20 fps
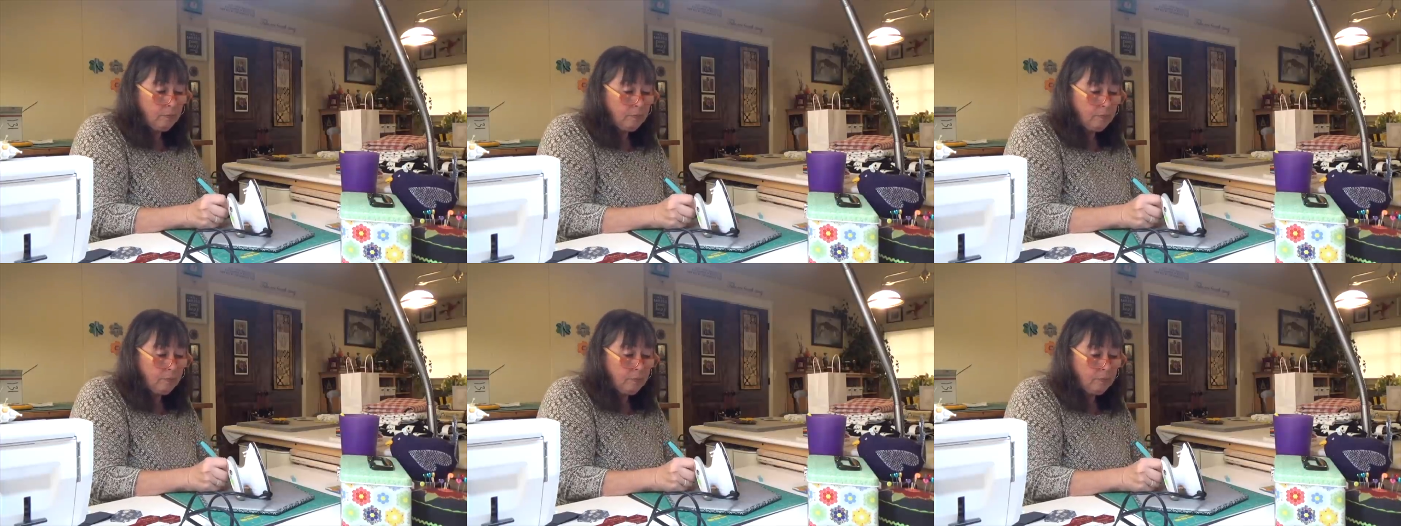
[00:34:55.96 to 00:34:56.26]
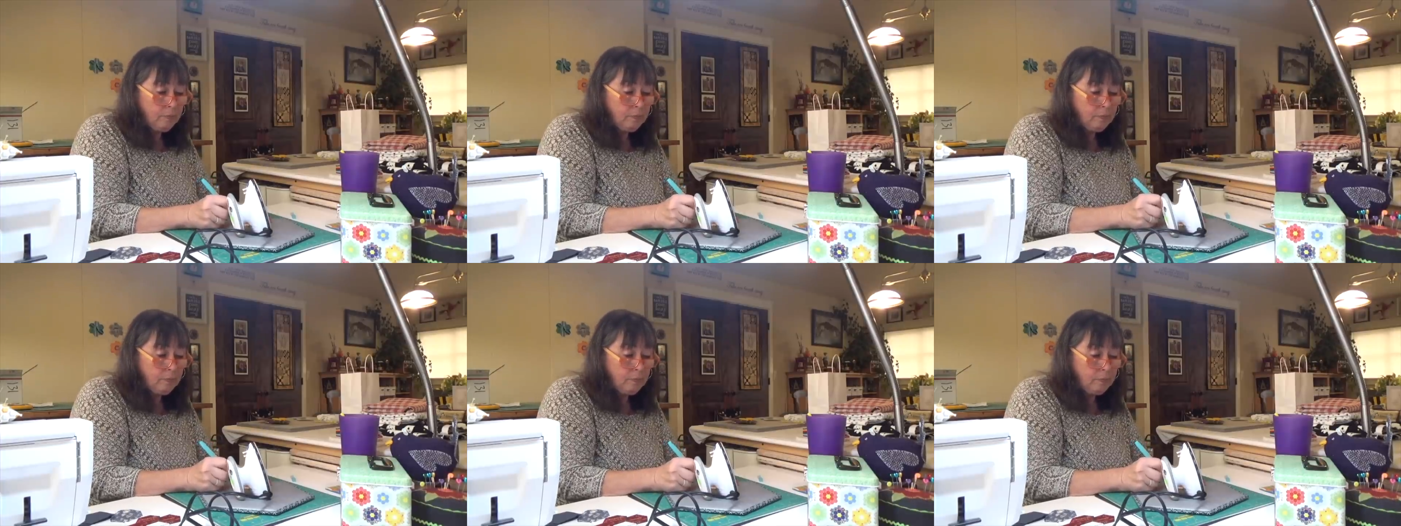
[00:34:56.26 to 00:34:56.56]

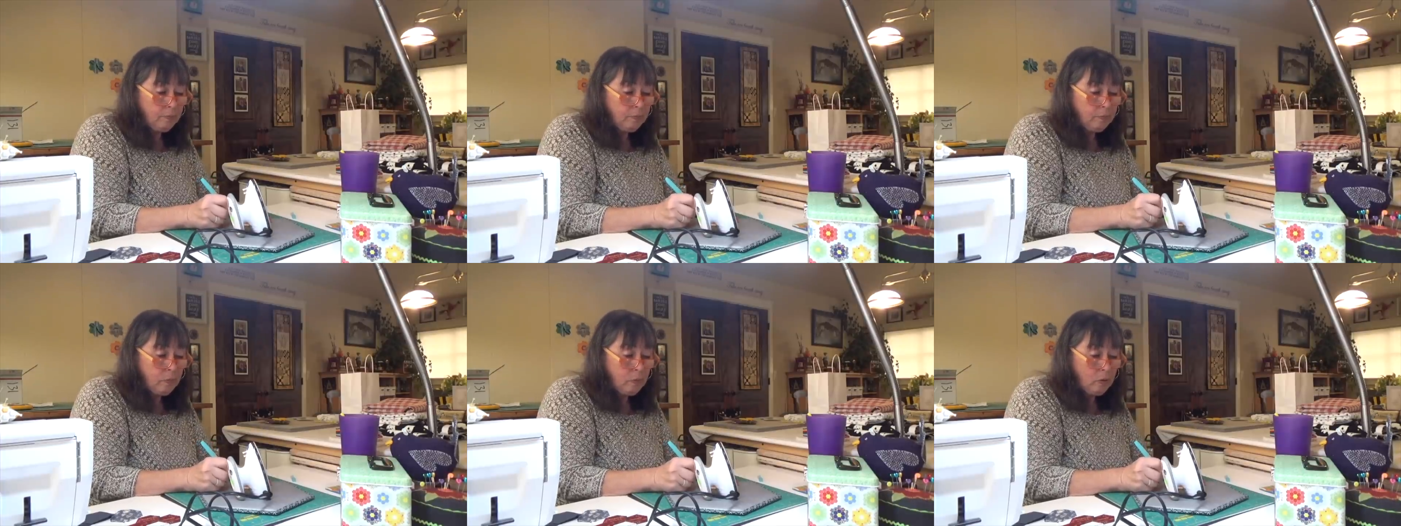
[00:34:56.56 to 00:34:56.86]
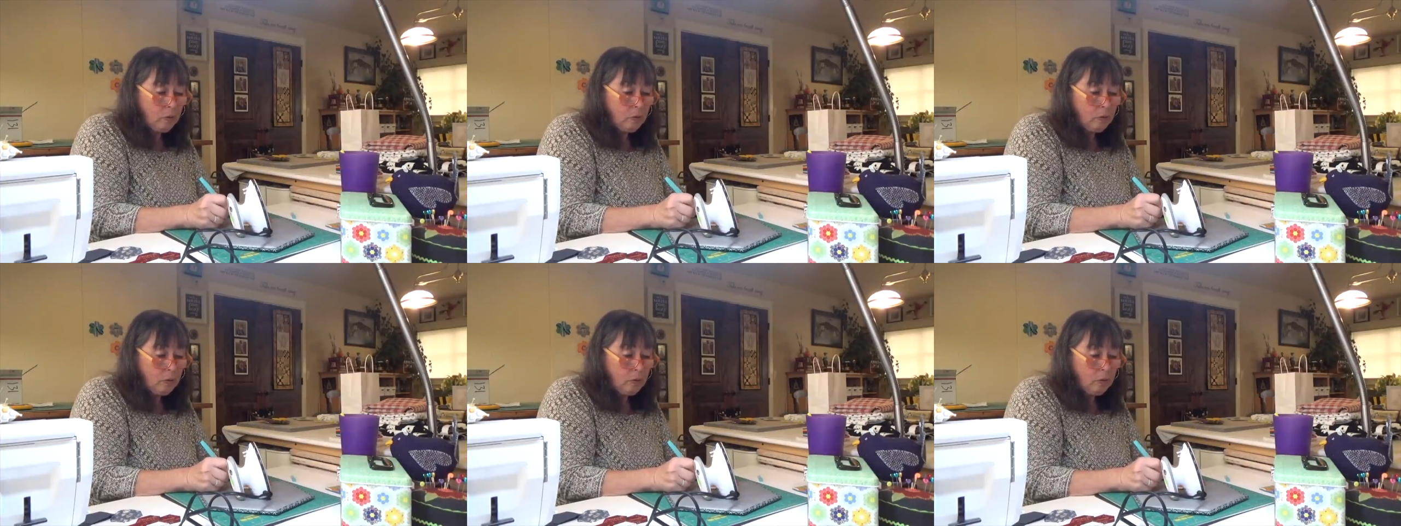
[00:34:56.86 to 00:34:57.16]

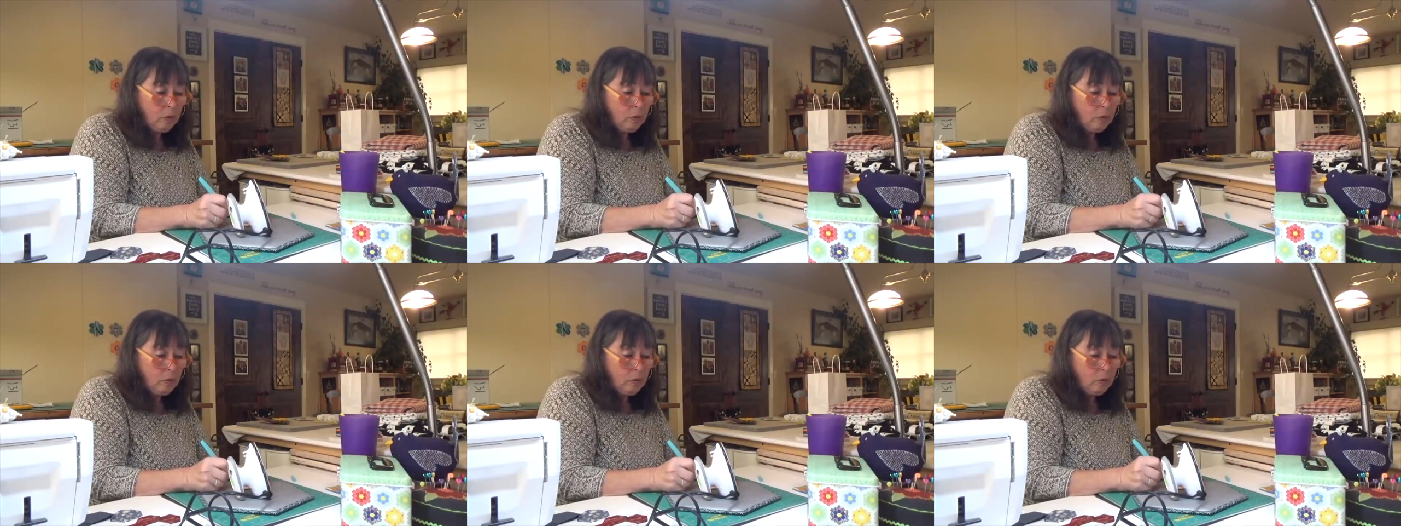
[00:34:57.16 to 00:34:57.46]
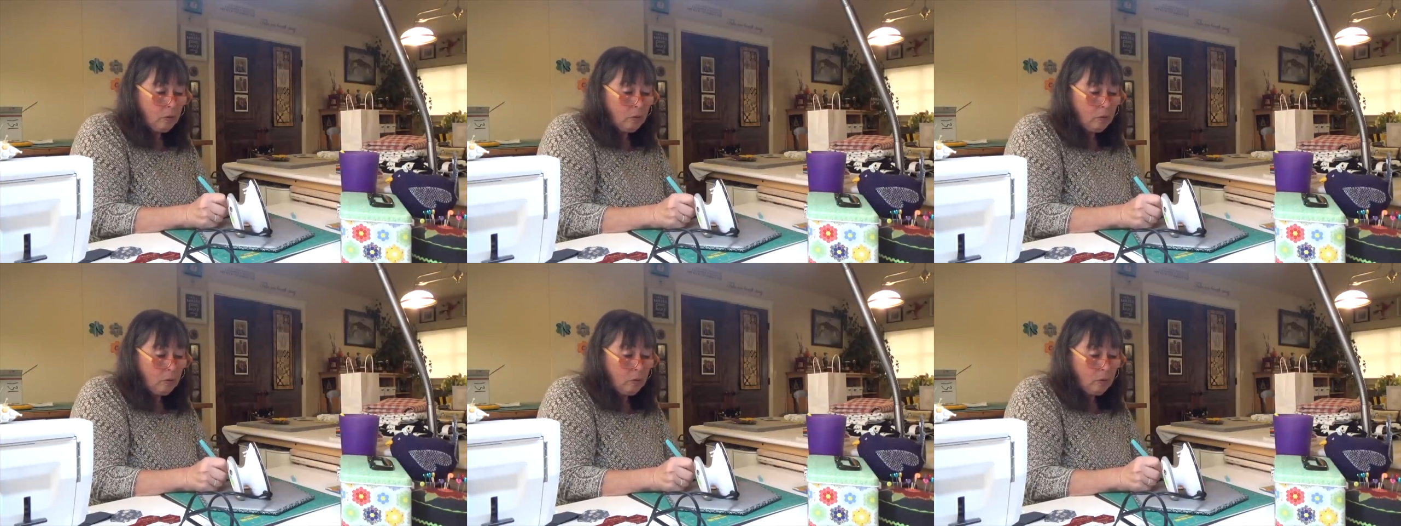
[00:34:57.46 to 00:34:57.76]

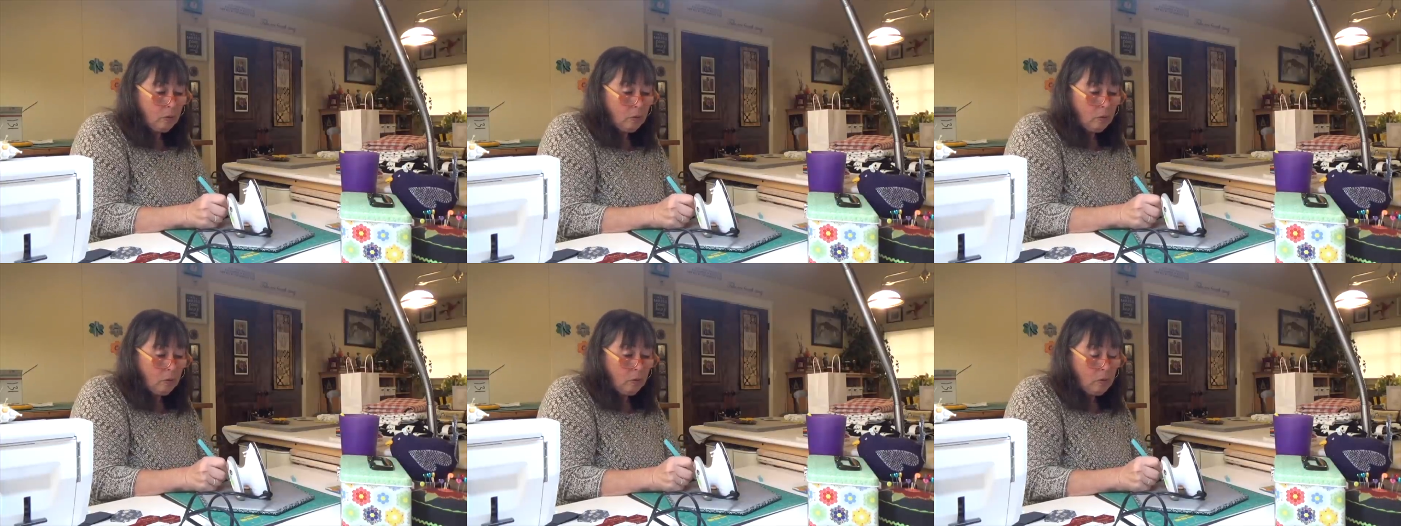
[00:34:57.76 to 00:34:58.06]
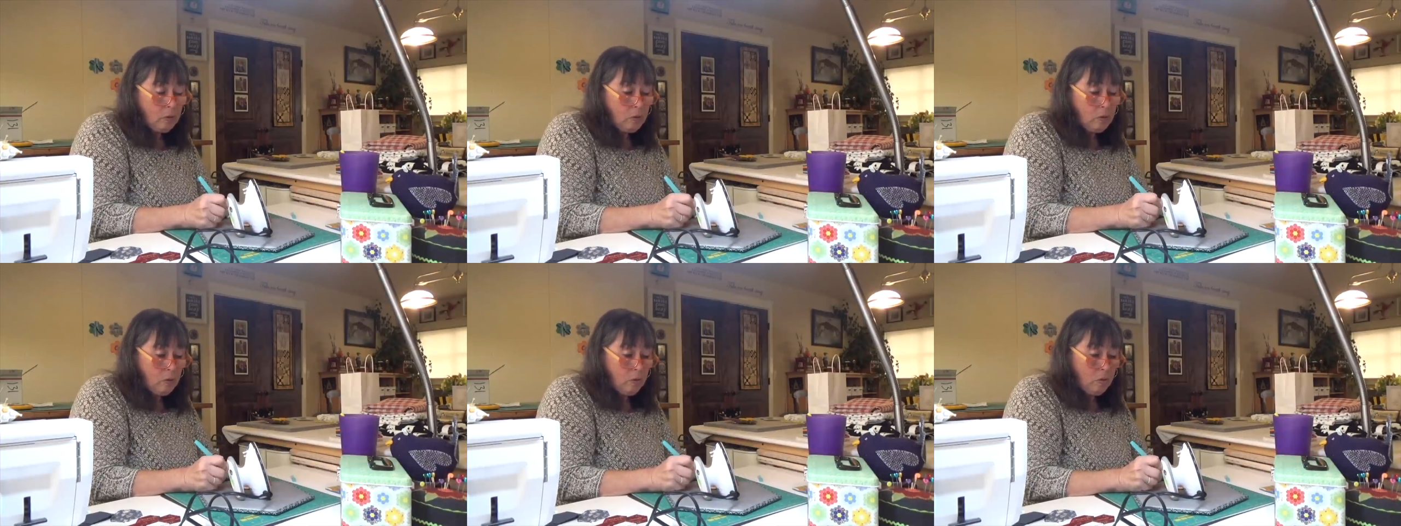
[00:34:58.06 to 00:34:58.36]

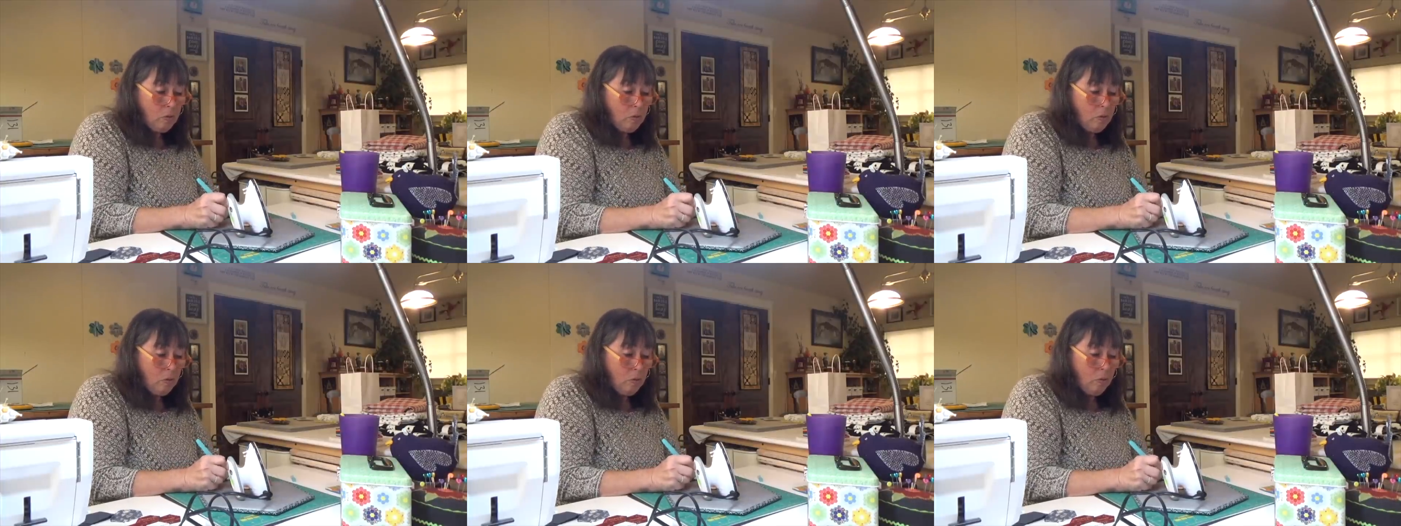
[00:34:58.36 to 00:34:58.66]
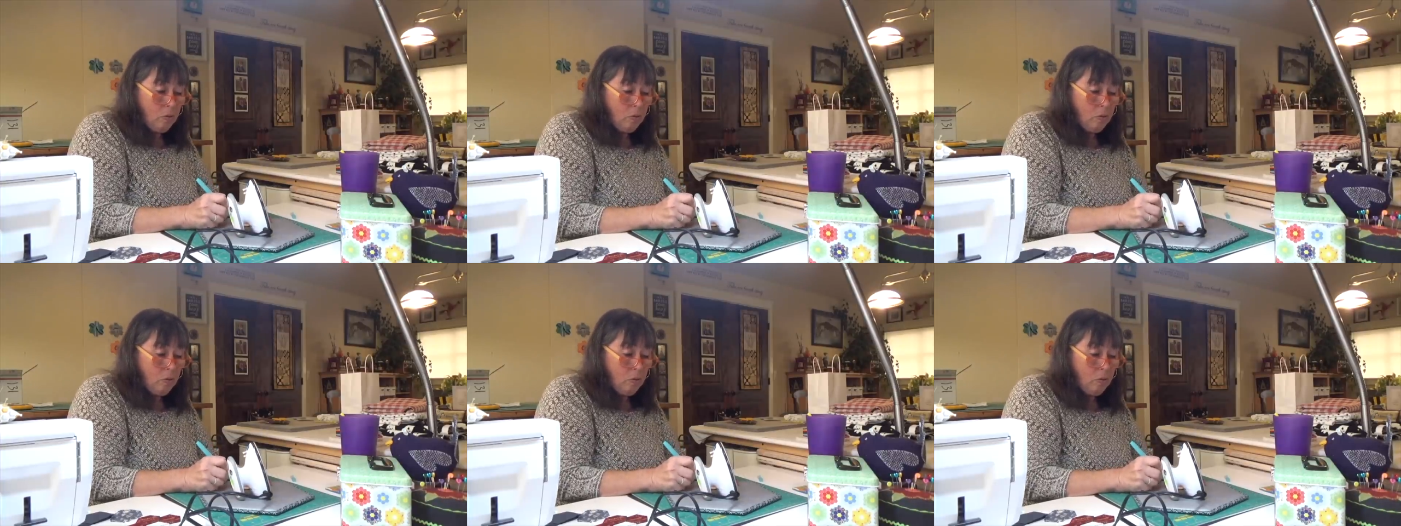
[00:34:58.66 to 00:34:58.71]
[no speech]